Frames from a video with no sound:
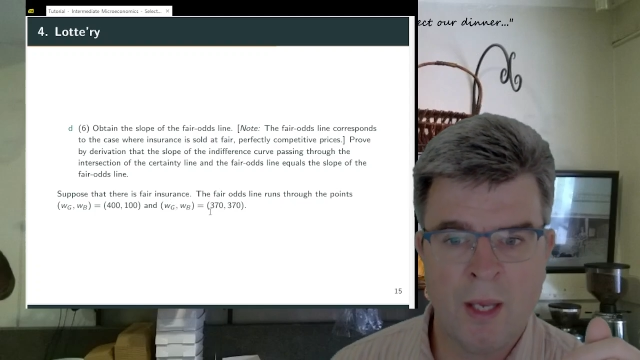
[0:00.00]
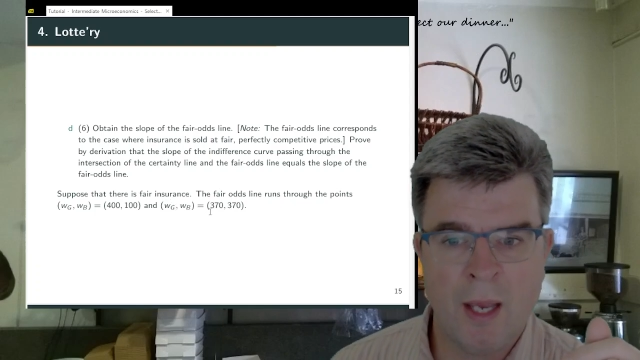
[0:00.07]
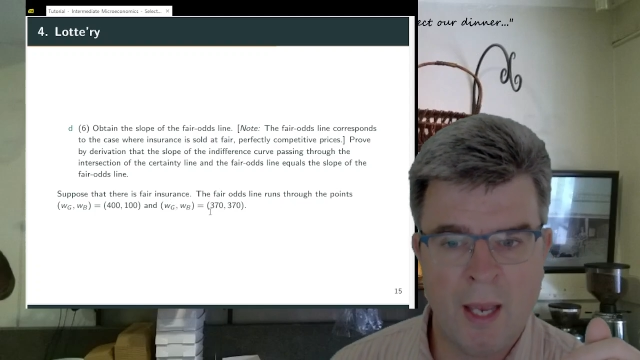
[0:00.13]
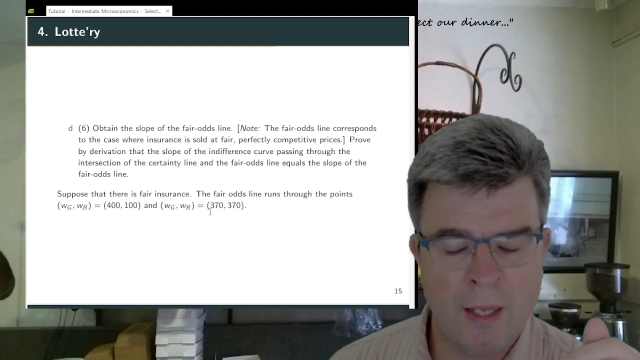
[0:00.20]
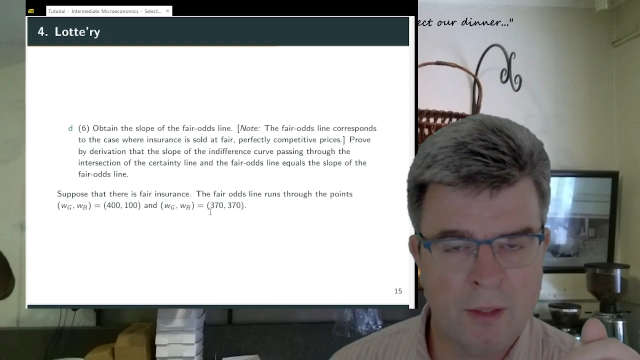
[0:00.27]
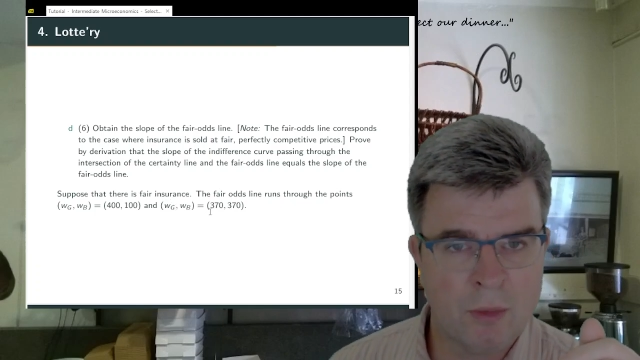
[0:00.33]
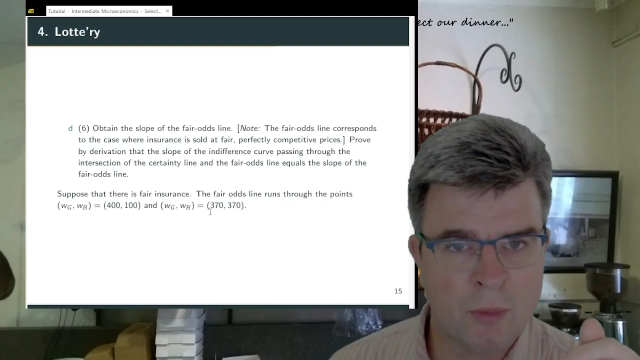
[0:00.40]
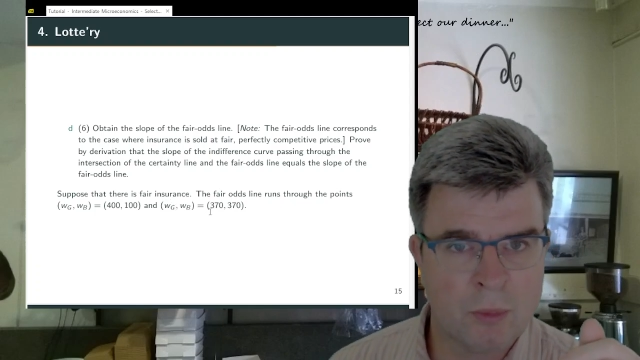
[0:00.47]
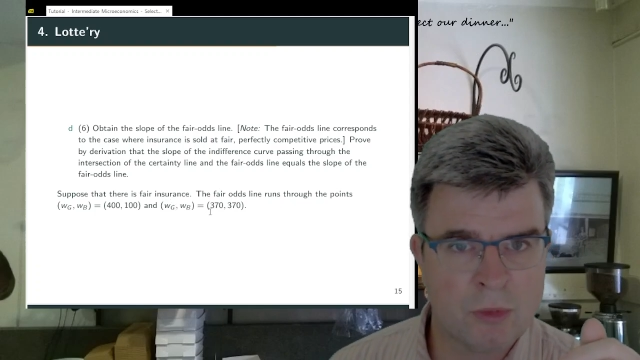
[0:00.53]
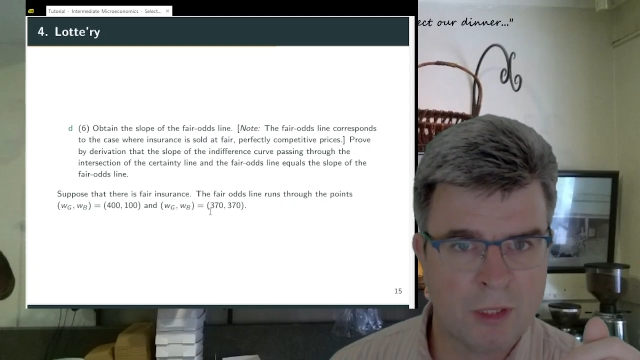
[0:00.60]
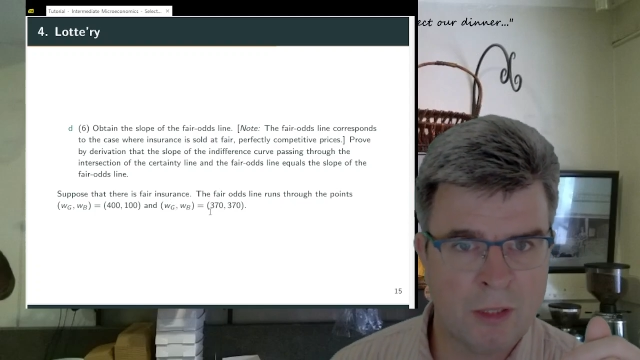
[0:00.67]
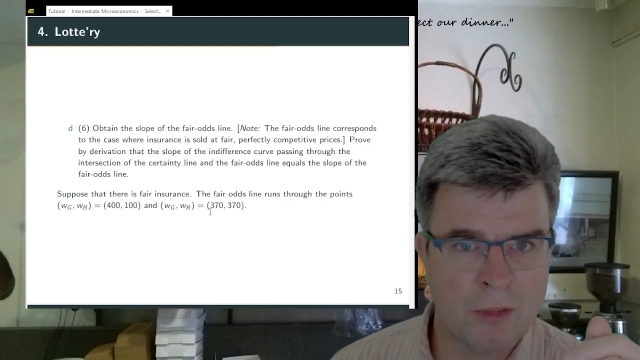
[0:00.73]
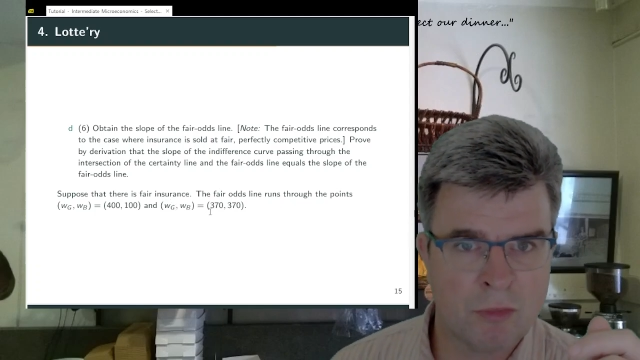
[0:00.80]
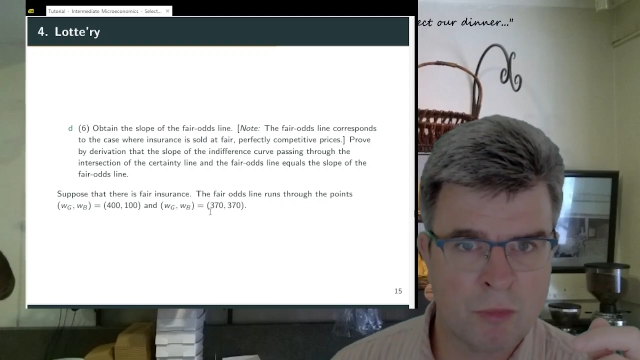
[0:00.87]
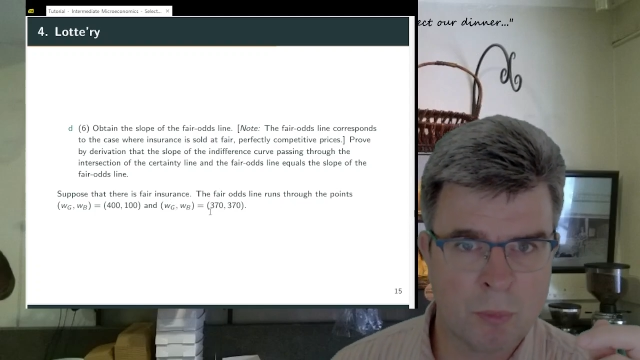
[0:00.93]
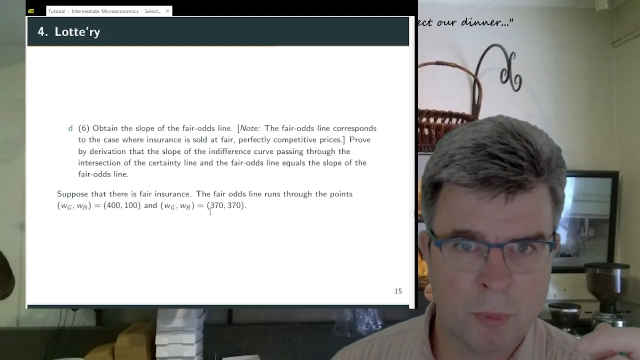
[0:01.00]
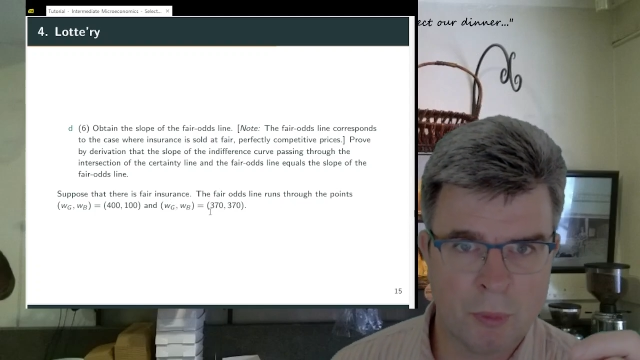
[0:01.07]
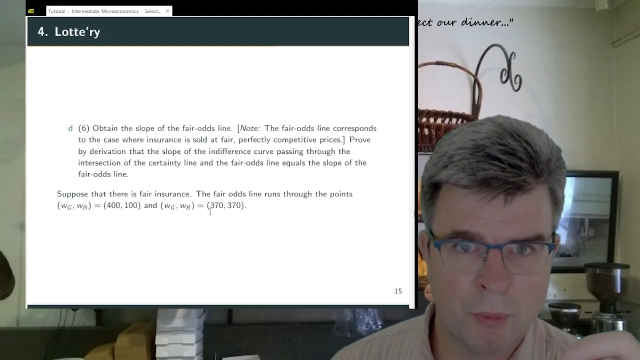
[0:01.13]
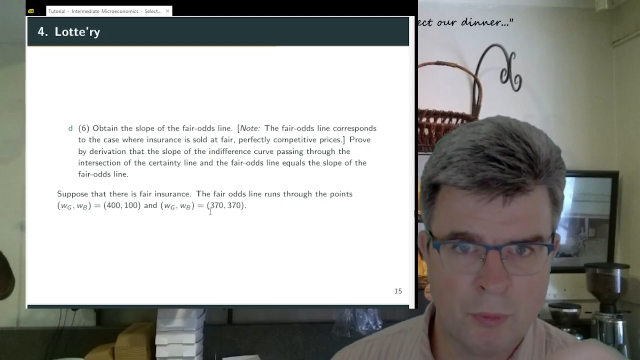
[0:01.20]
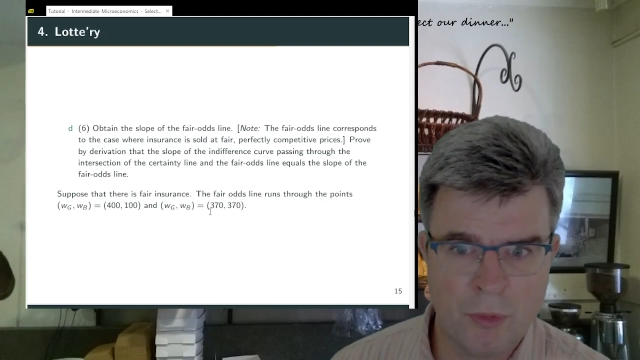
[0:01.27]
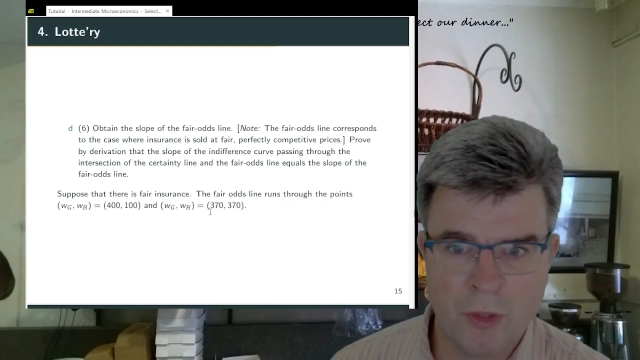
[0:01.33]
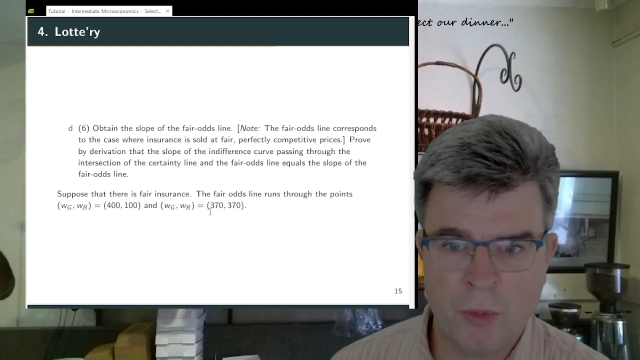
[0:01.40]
and the good state of the world,